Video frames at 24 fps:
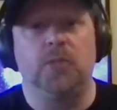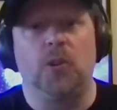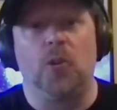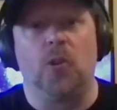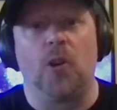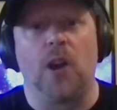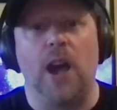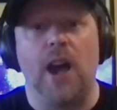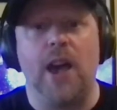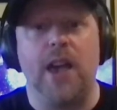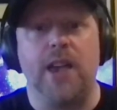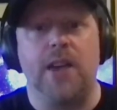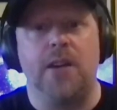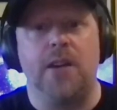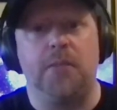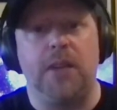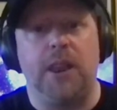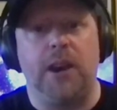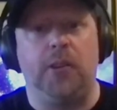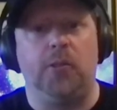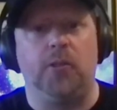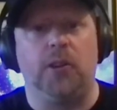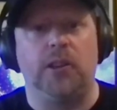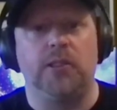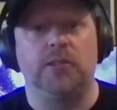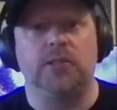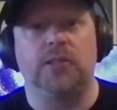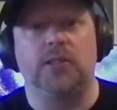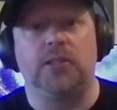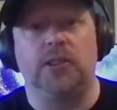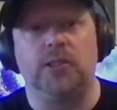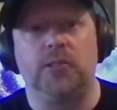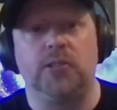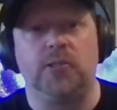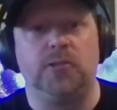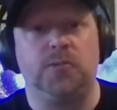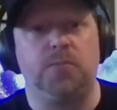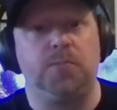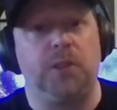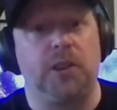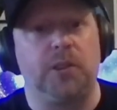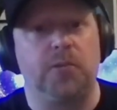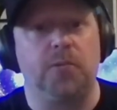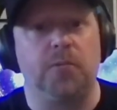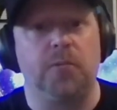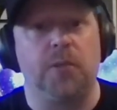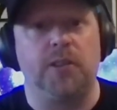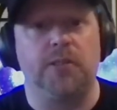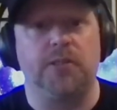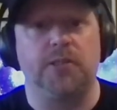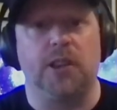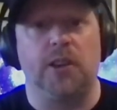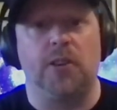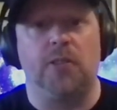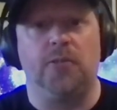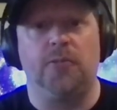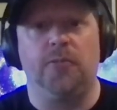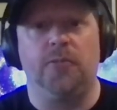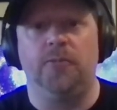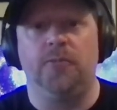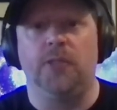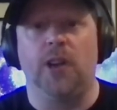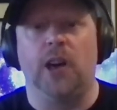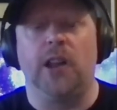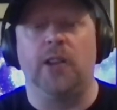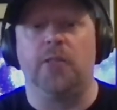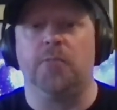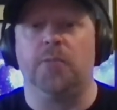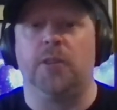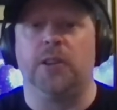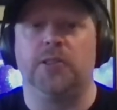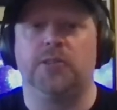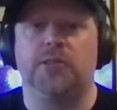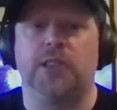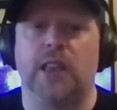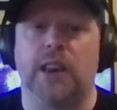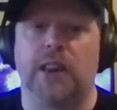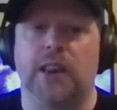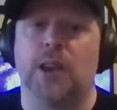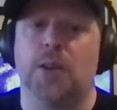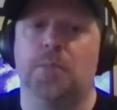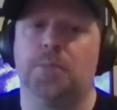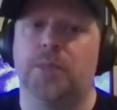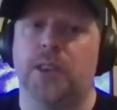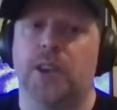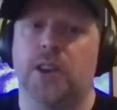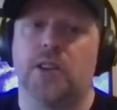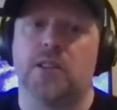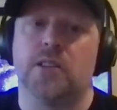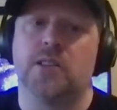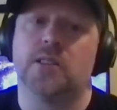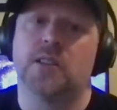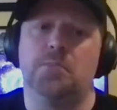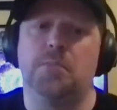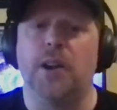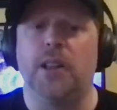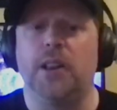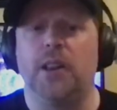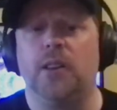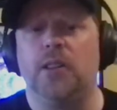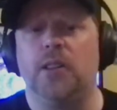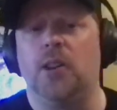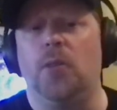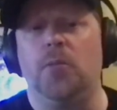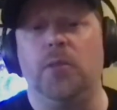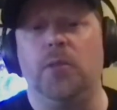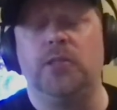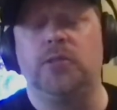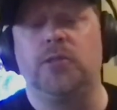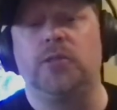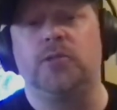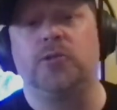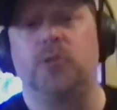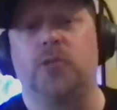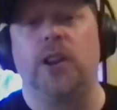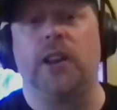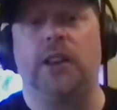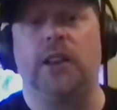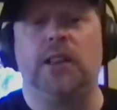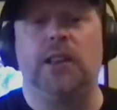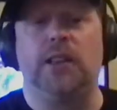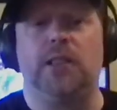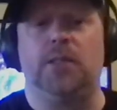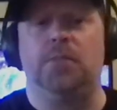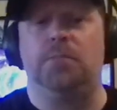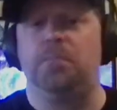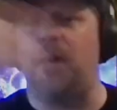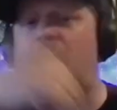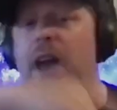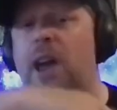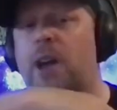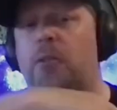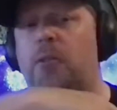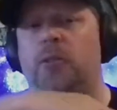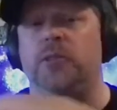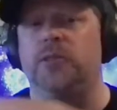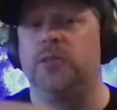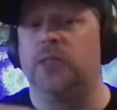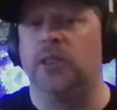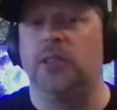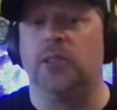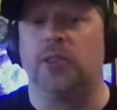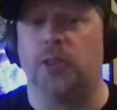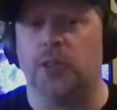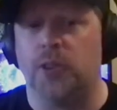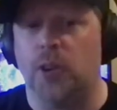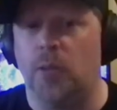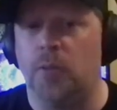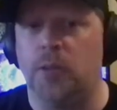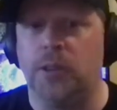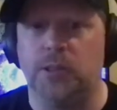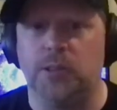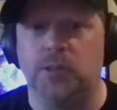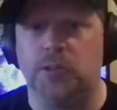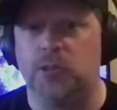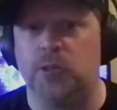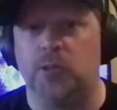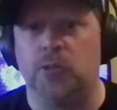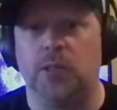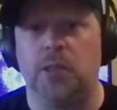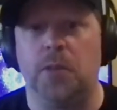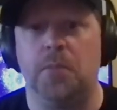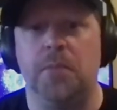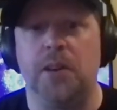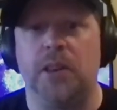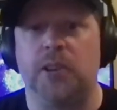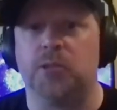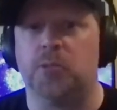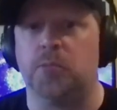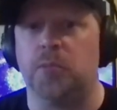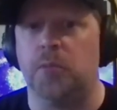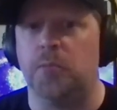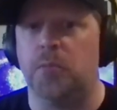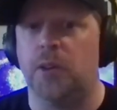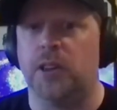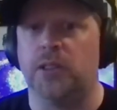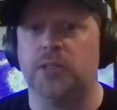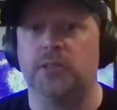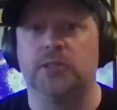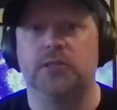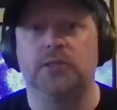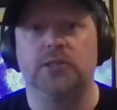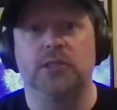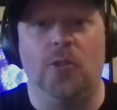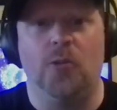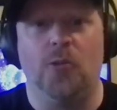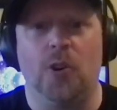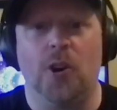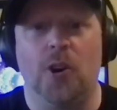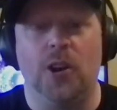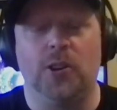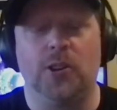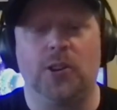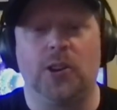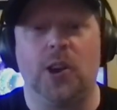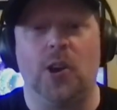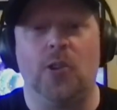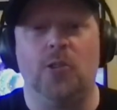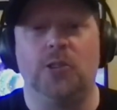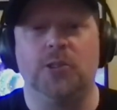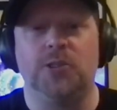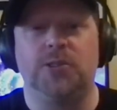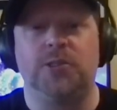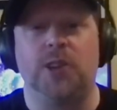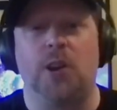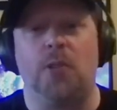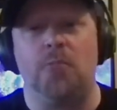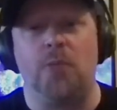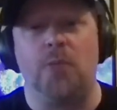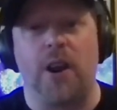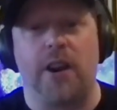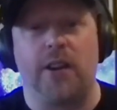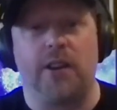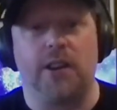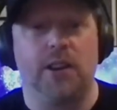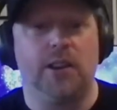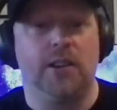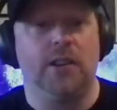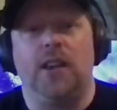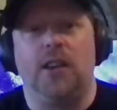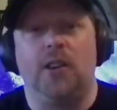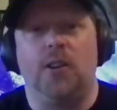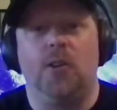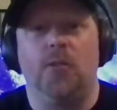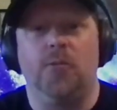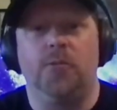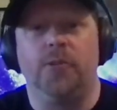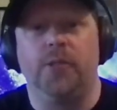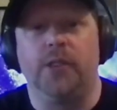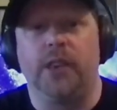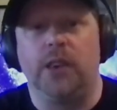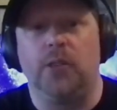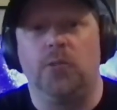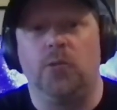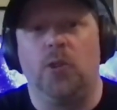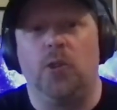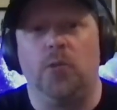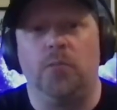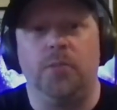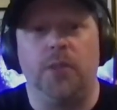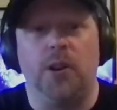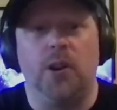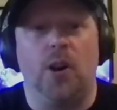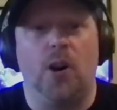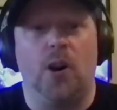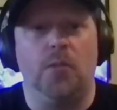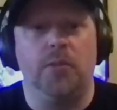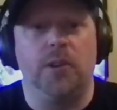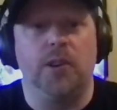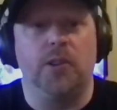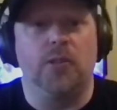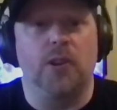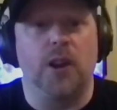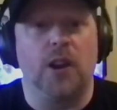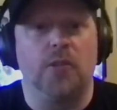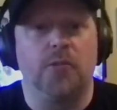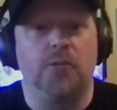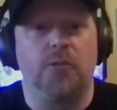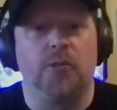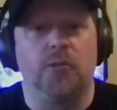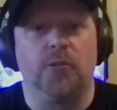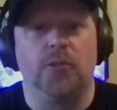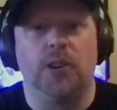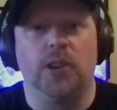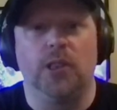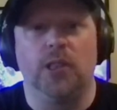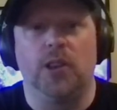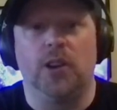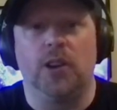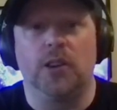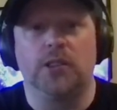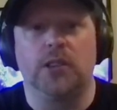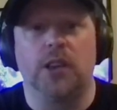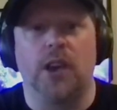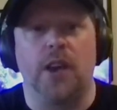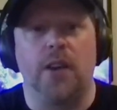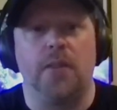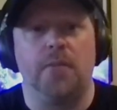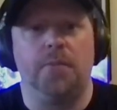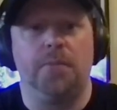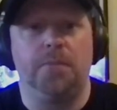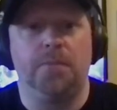Or I am, anyways. I should speak for myself. Not everybody's getting up there, but nobody's trending backwards either. Nobody's doing the Benjamin Buttons. We're all going somewhere, and hopefully we'll all be around for a real long time.